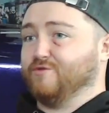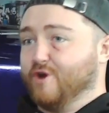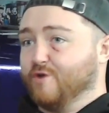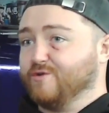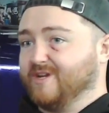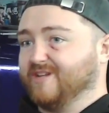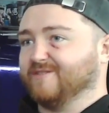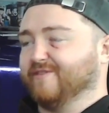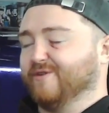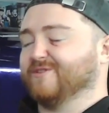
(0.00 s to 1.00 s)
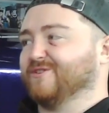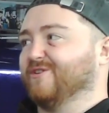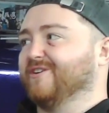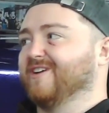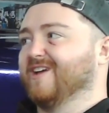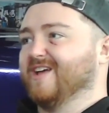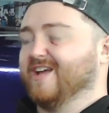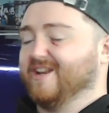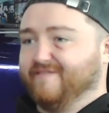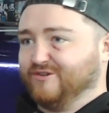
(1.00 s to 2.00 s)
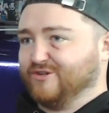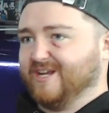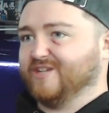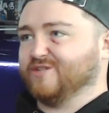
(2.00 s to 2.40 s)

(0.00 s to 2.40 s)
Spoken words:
you need to focus on individually,